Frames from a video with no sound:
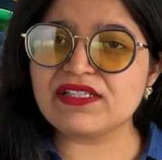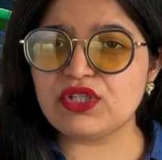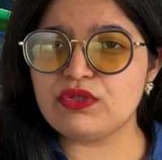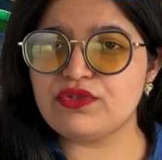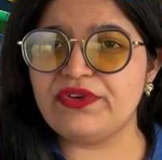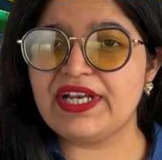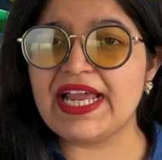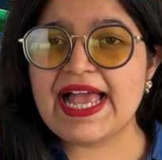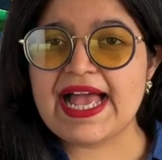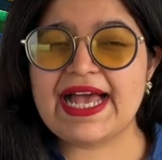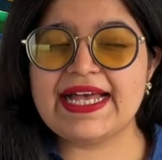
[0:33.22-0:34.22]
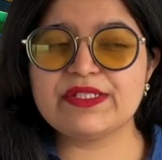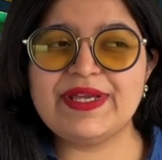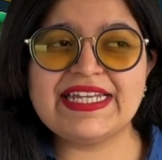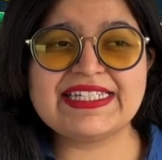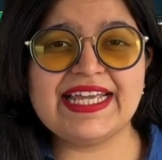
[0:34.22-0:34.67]
as usual, has
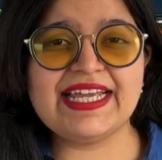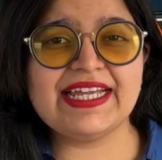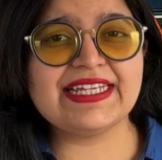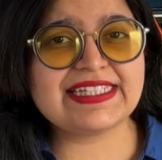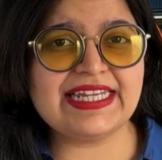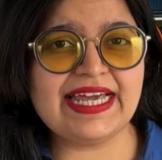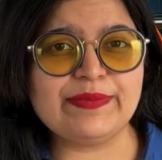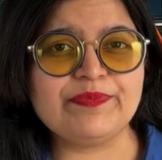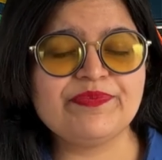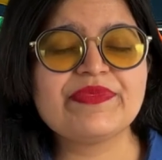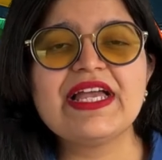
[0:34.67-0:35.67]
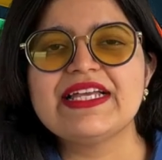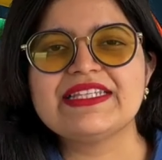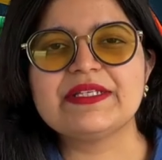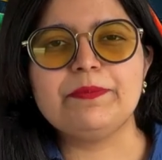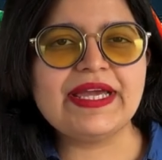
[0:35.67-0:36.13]
been taking its time.
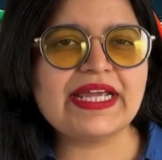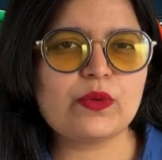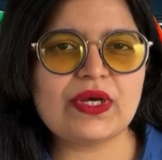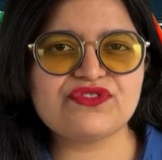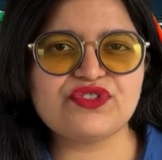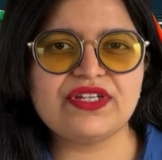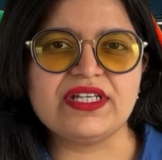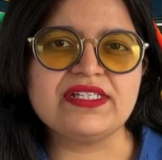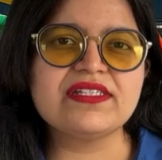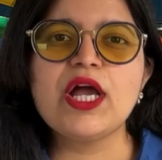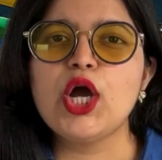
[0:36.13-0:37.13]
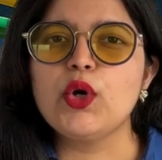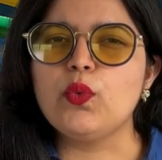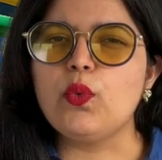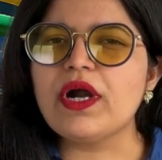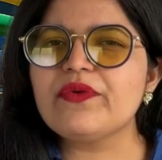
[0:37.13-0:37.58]
The big question is,
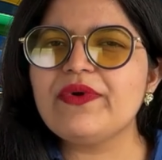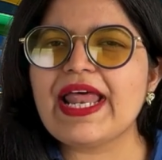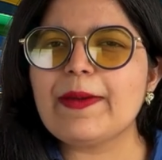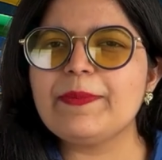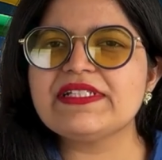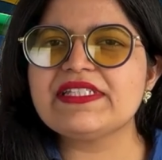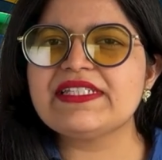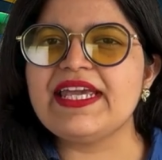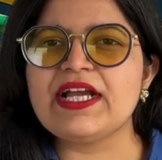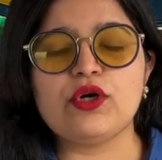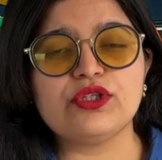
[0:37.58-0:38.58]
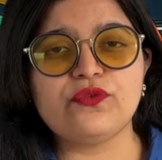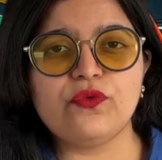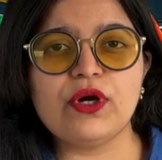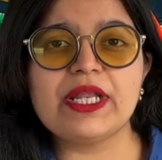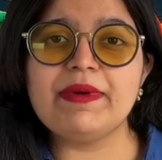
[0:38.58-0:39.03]
what will Apple's take on the
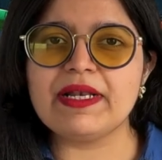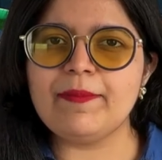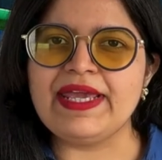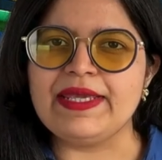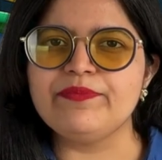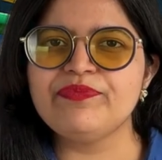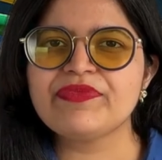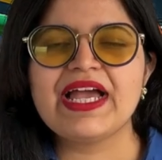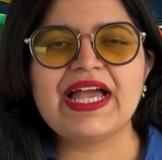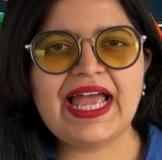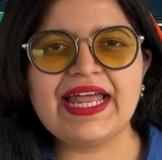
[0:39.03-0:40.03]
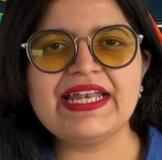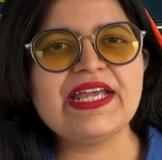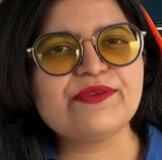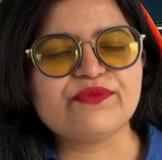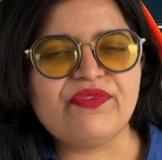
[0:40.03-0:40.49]
foldable be? And
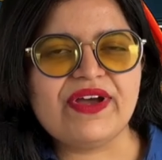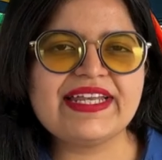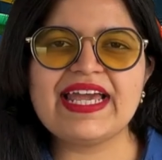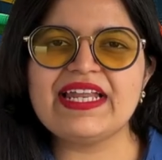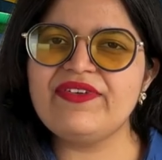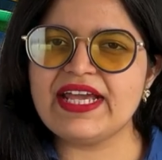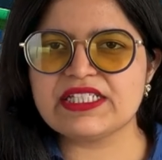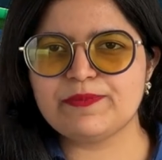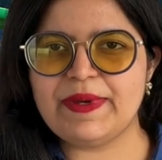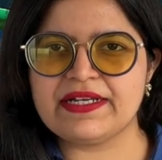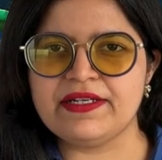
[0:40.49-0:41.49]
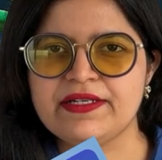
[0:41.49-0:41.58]
when can we expect